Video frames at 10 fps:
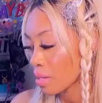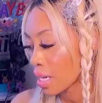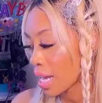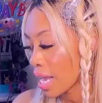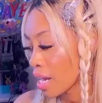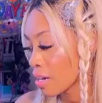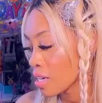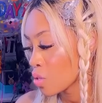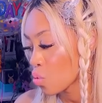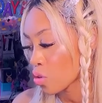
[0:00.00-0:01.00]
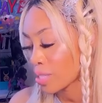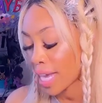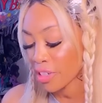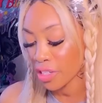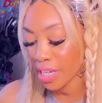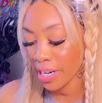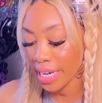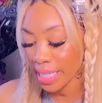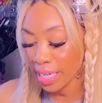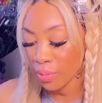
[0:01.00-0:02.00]
I got Aries or
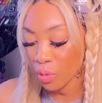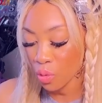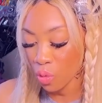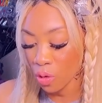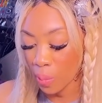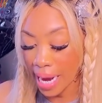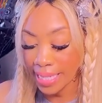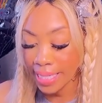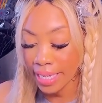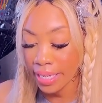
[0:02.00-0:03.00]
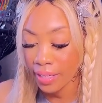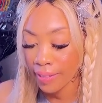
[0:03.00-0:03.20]
Sagittarius, Sun, Moon, or Rising.